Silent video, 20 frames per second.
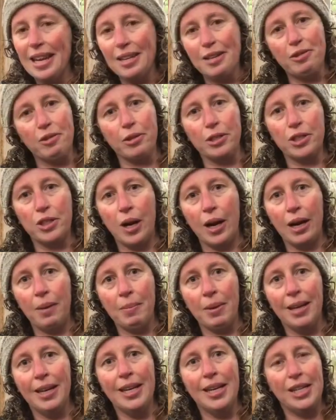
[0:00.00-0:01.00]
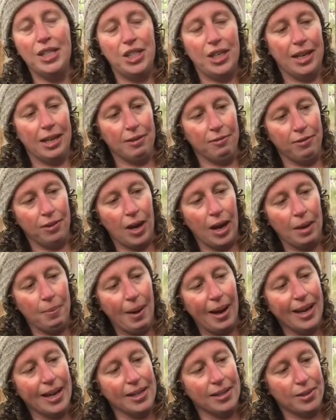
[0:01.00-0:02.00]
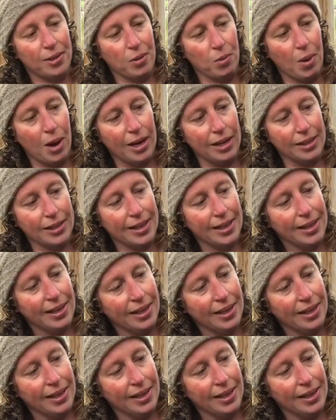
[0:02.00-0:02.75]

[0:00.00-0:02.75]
in her own time she can fly back into the wild.